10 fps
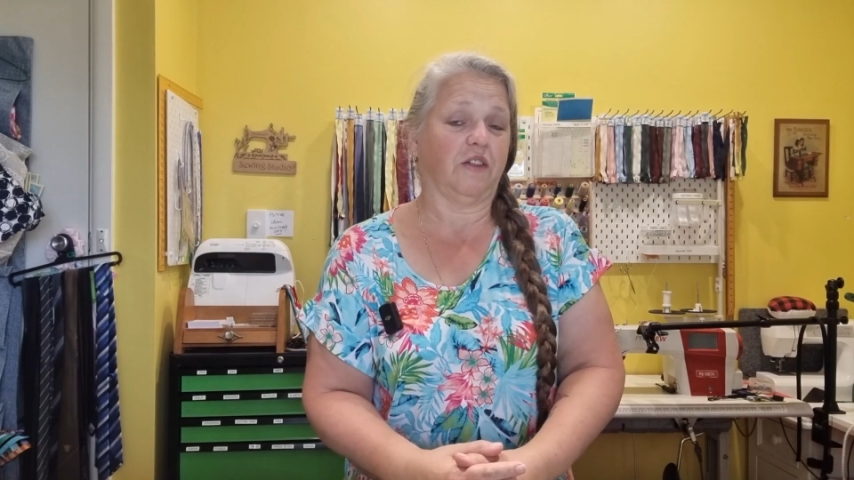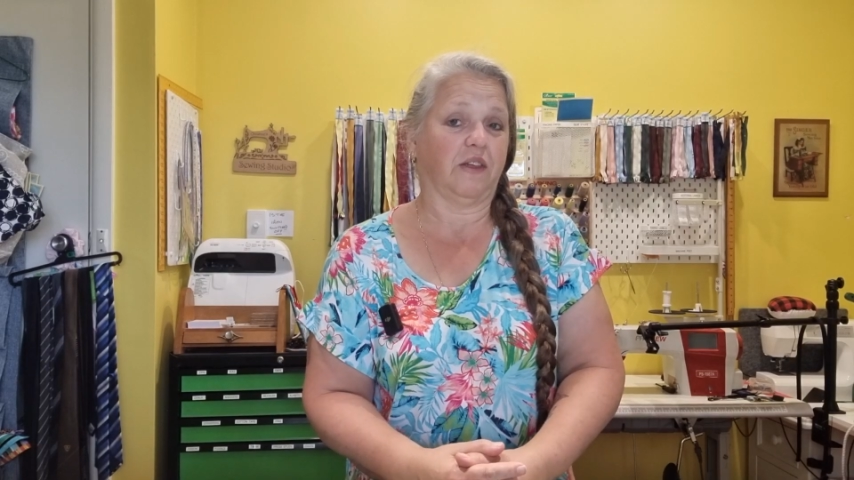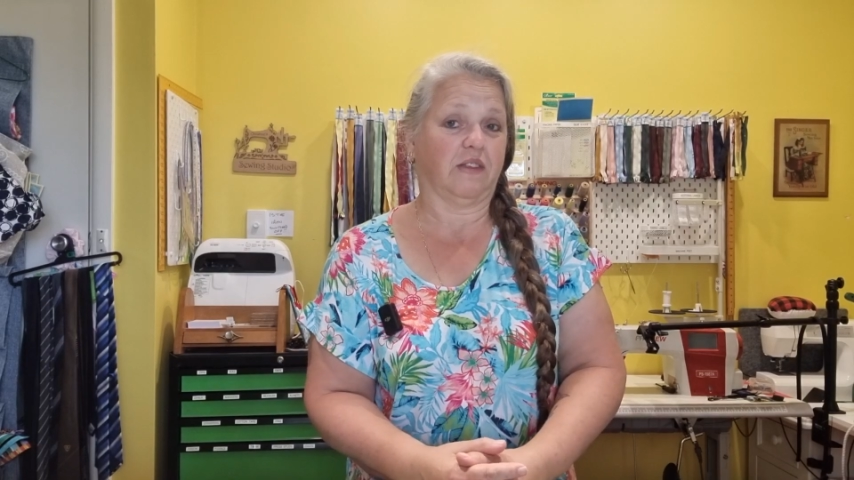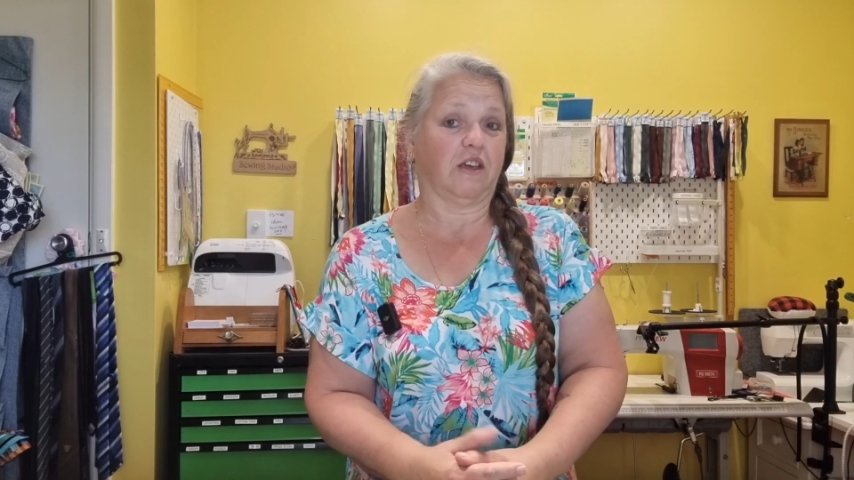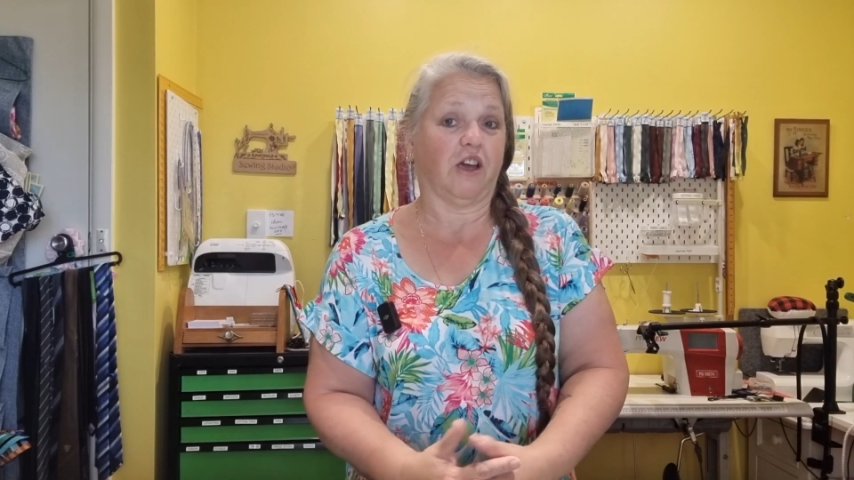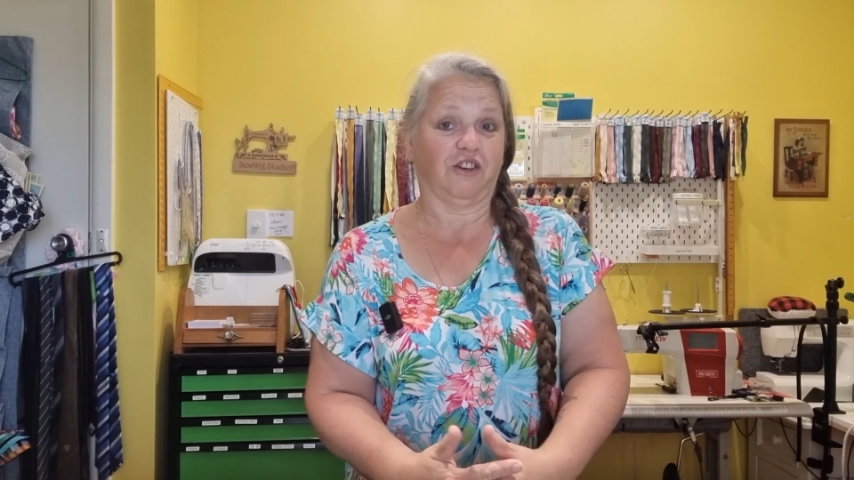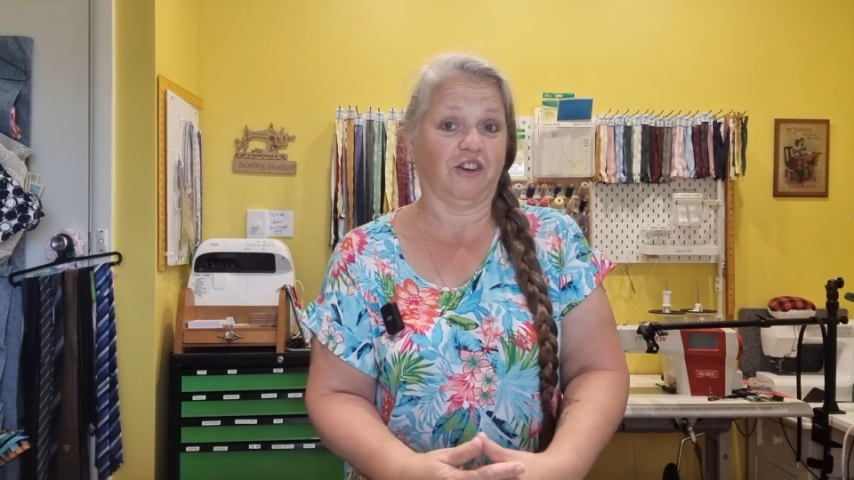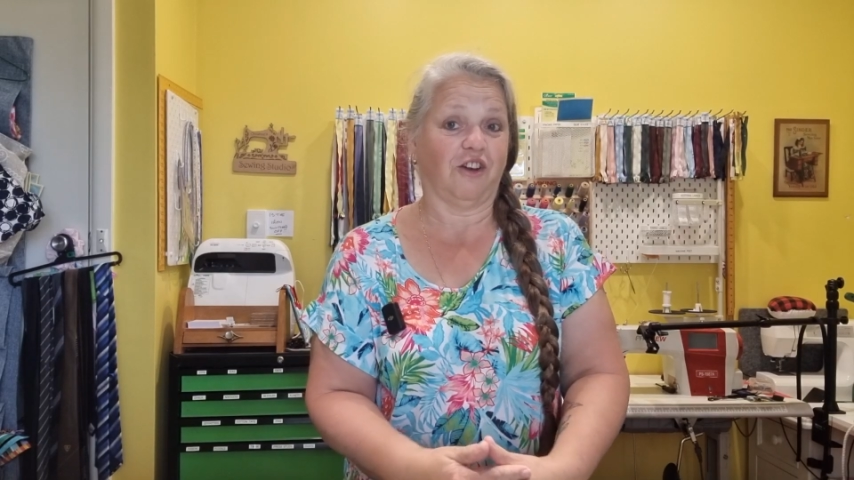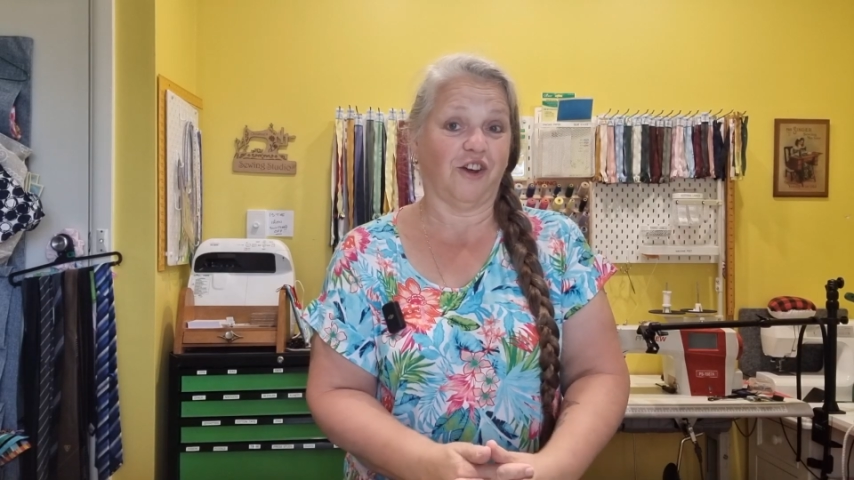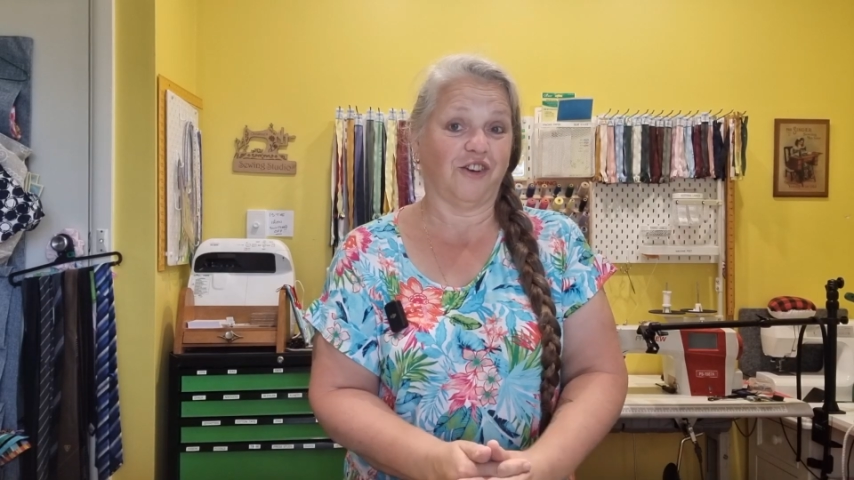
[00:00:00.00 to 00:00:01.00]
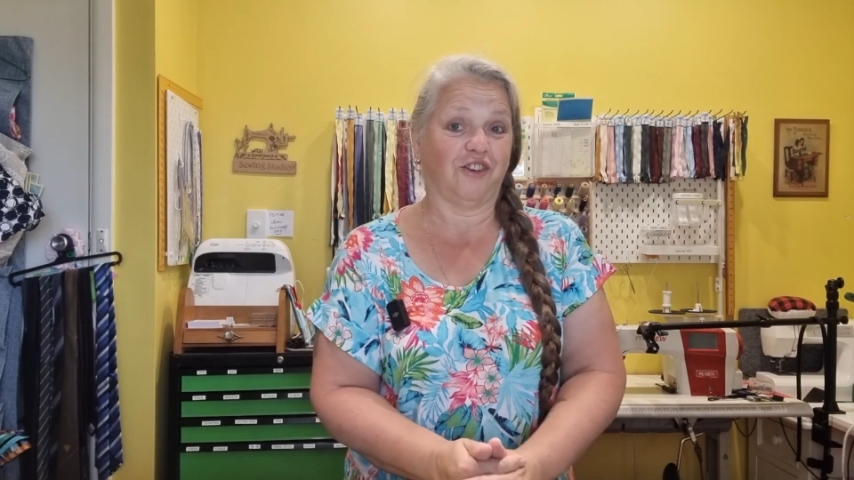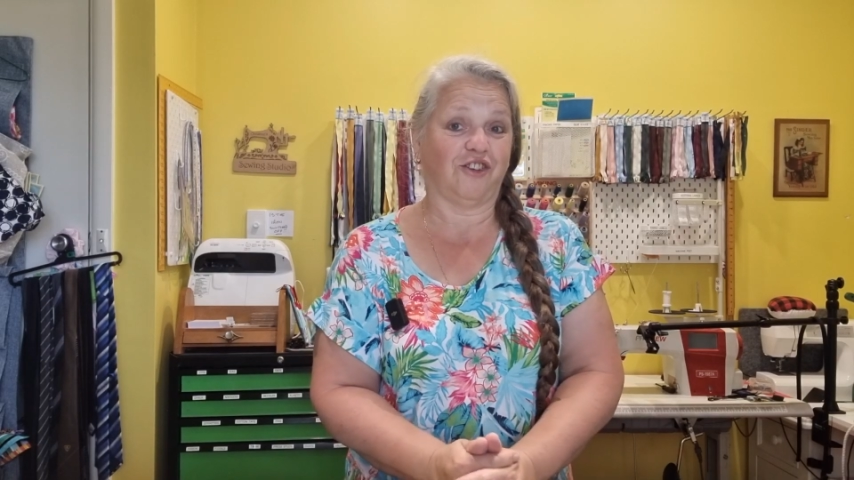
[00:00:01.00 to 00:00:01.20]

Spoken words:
I think they're going to loan it